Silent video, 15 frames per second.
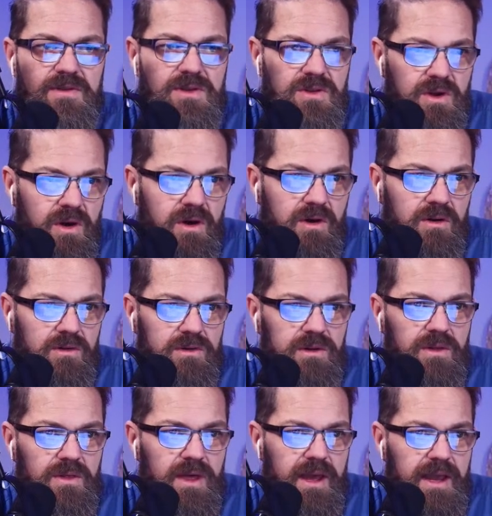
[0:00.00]
even
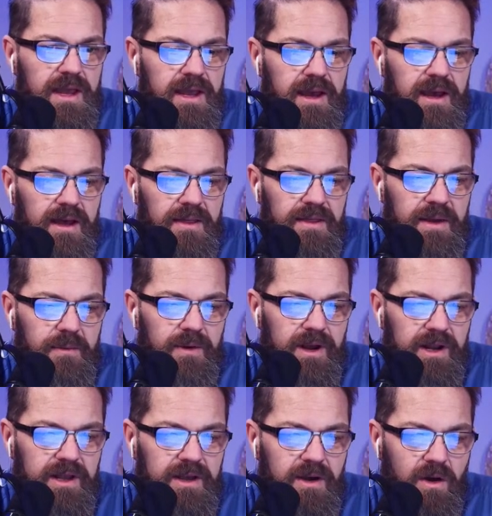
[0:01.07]
though they
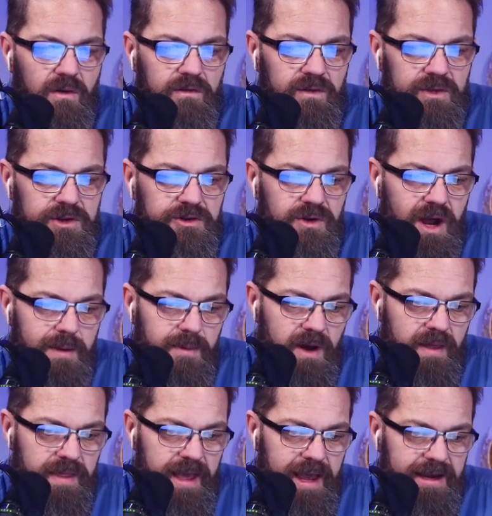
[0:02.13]
were going to go for the
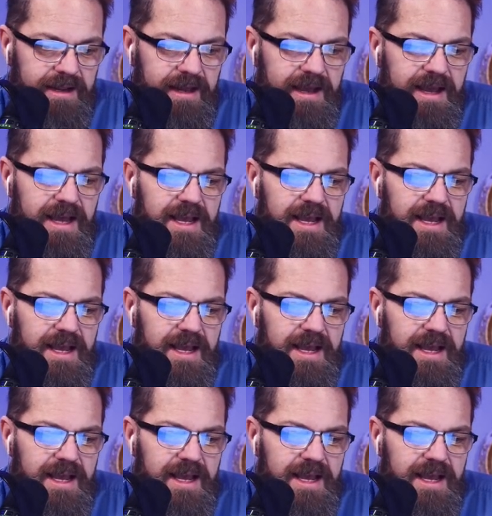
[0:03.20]
drama on that.